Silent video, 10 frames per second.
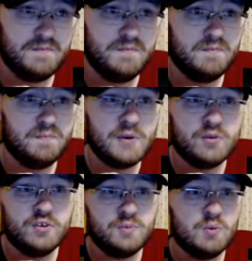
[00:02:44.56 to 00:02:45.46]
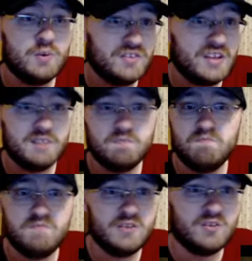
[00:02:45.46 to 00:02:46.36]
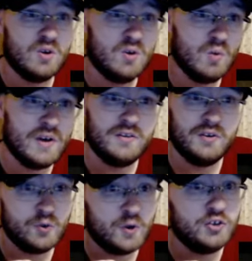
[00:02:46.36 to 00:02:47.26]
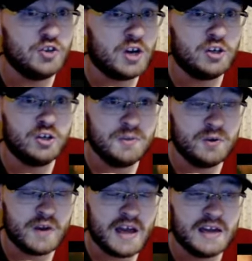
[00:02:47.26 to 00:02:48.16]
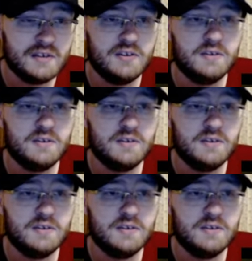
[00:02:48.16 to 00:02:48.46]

Mary Elizabeth Winstead doesn't know whether to trust John Goodman or not.